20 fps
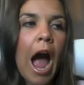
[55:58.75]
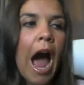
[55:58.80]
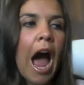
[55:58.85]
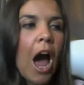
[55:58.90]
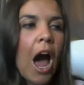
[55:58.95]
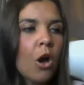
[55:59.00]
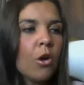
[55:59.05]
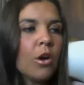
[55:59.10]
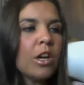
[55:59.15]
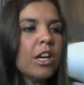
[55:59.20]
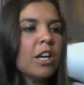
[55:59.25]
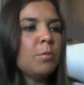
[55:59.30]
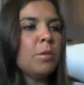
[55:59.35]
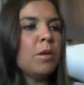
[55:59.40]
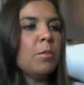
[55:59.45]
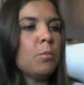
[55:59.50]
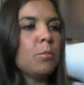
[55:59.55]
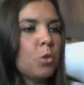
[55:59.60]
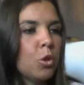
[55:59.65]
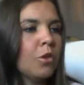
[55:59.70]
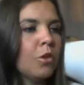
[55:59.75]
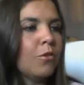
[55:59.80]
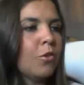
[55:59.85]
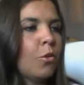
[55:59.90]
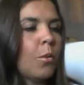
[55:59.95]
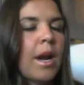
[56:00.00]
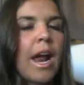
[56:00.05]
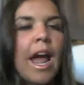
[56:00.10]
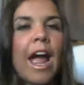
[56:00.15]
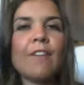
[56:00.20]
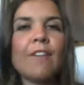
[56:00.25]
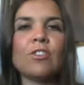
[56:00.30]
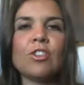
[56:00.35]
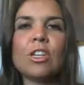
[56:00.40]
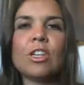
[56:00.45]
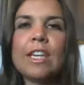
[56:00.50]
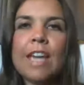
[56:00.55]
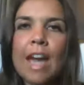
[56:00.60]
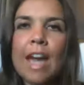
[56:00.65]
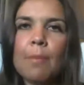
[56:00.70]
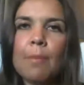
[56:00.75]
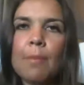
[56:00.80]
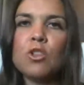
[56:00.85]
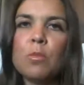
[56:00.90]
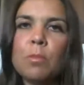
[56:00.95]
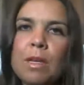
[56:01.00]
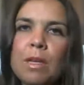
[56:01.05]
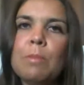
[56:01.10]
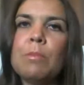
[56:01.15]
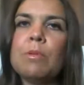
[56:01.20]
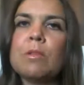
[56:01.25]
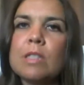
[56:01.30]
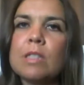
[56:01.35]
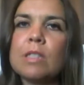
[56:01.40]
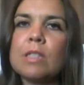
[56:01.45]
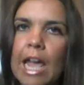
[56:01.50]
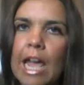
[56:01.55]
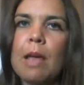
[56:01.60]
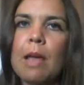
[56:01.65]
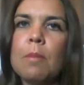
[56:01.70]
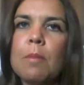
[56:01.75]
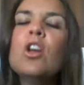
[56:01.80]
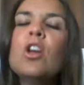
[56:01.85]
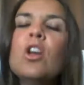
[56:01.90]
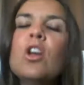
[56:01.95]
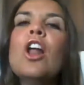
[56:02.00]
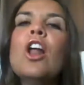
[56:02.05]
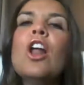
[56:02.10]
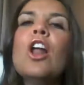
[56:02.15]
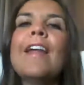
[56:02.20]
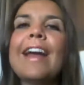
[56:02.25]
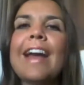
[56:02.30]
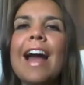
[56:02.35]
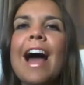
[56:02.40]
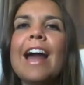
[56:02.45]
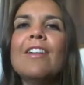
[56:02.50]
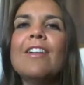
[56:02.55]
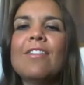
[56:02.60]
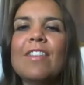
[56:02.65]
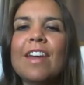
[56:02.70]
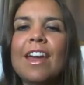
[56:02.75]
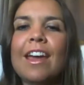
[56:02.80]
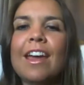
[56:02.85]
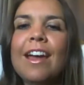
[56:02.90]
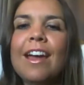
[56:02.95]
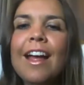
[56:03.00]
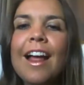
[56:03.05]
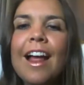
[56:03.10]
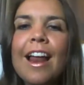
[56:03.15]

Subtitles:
How could it be beautiful have to capture people's name? You know, that kind of thing.